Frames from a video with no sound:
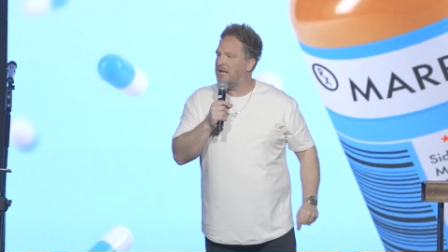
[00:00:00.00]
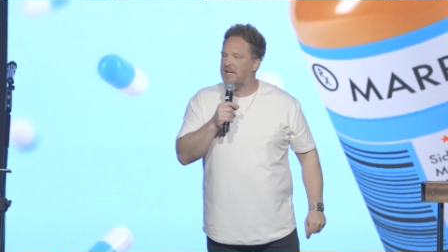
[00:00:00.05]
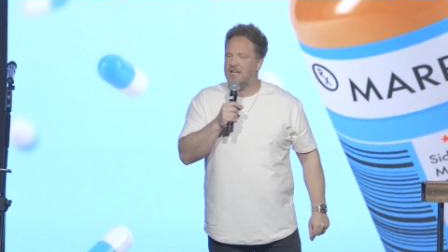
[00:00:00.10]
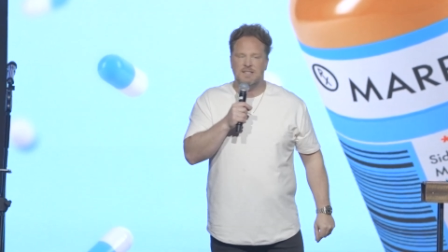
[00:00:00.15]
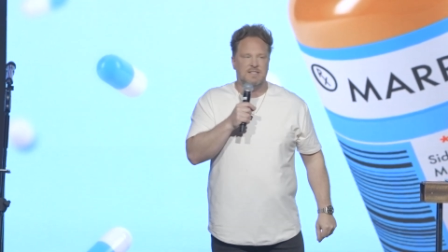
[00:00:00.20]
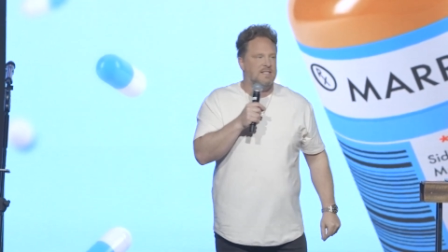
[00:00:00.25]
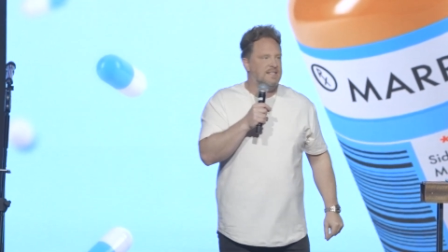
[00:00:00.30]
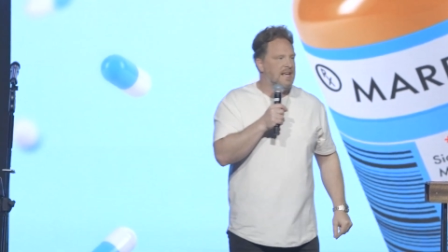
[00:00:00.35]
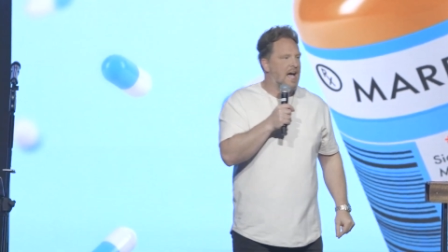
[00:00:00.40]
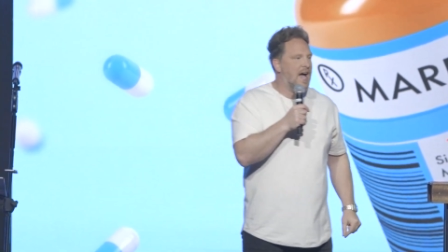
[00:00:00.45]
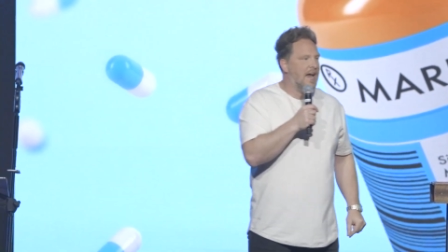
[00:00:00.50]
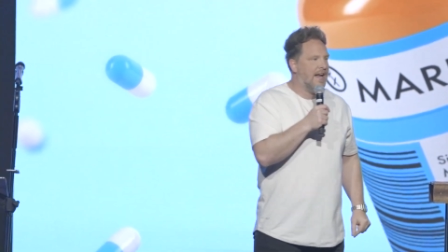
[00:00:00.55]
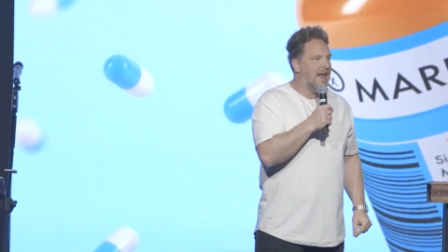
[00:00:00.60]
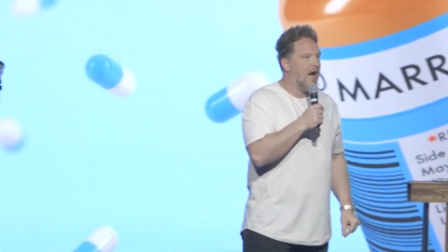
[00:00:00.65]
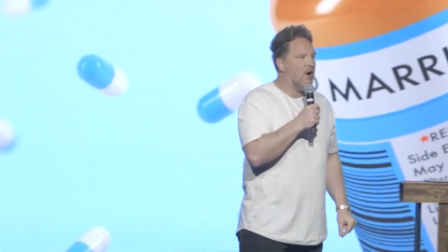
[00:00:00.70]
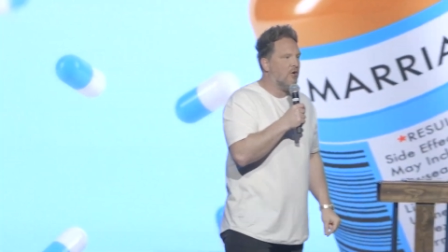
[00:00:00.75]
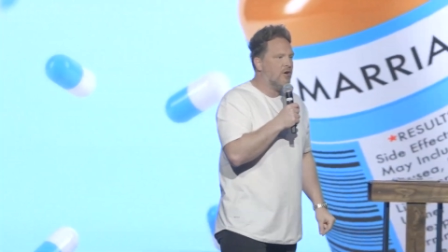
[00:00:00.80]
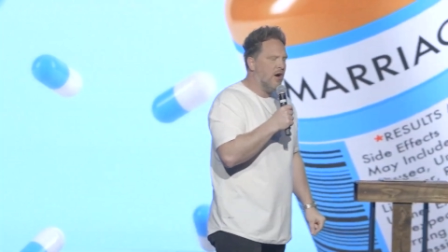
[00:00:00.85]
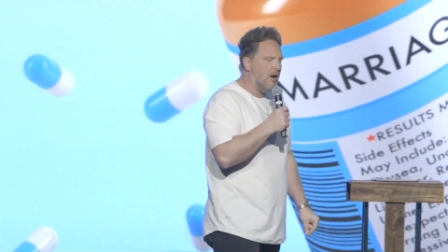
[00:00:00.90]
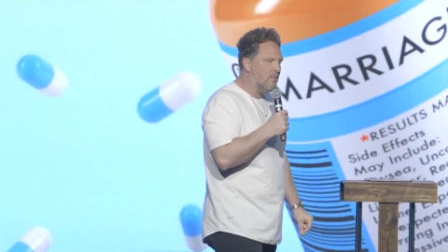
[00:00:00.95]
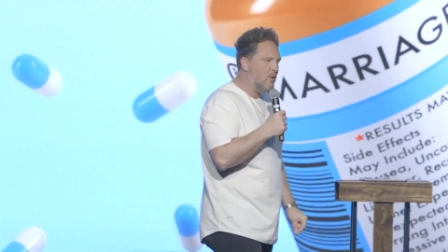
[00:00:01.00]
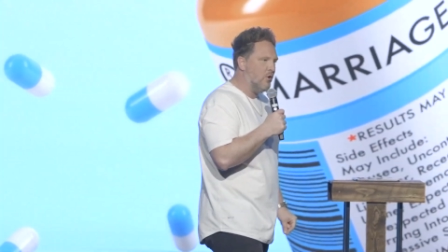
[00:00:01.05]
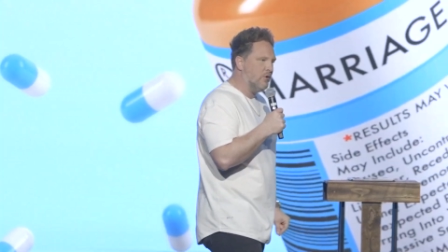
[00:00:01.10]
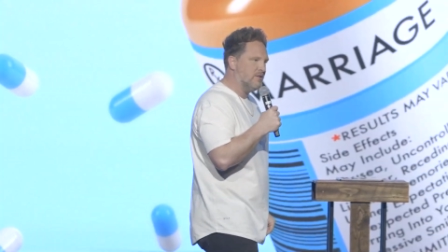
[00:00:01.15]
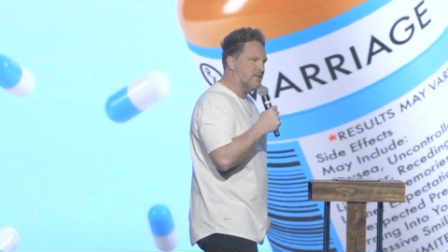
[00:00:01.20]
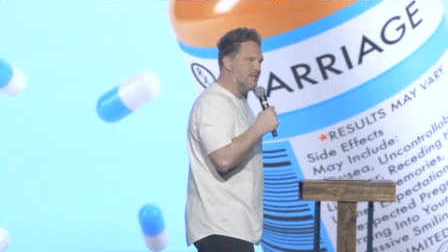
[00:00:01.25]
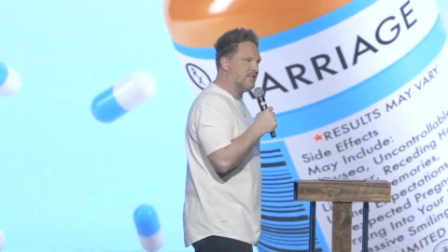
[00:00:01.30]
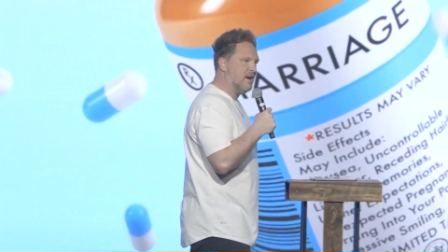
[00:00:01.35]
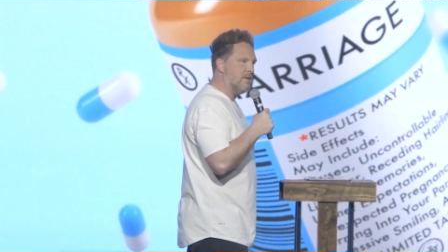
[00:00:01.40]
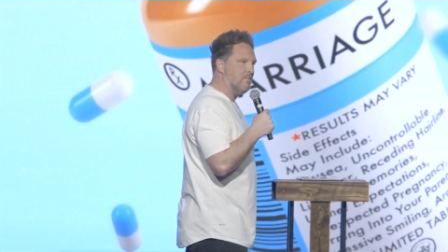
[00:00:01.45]
inside out. Come on,
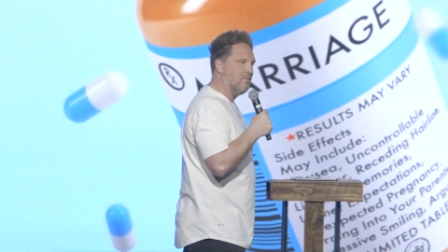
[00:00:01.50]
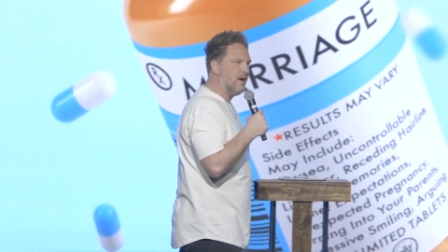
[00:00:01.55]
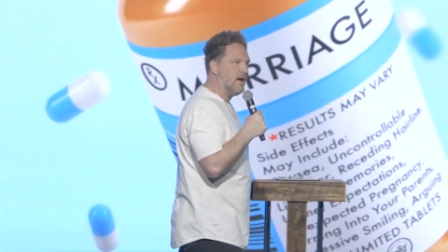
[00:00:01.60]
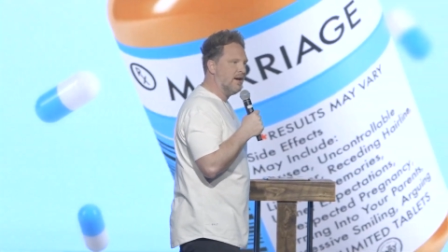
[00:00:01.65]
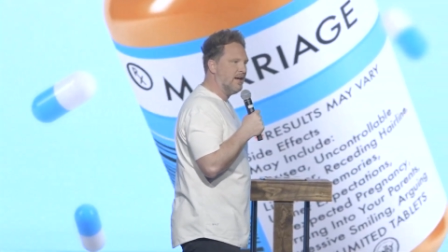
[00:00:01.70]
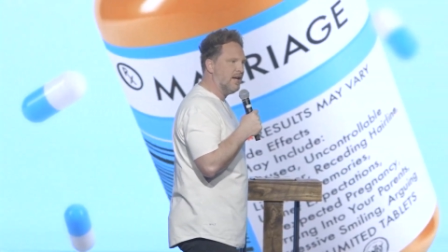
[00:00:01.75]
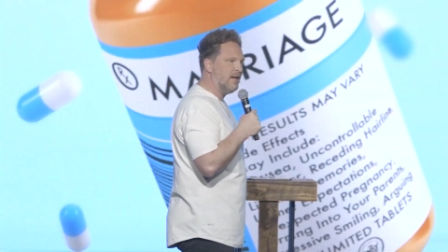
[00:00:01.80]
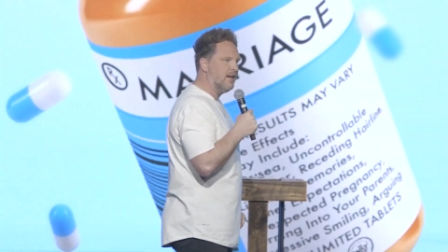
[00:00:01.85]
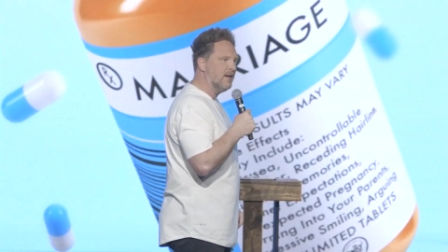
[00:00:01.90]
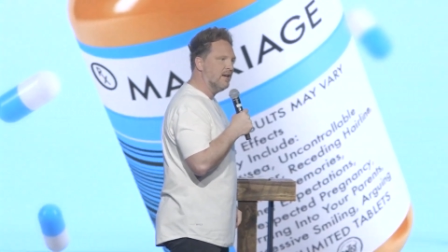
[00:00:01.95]
somebody.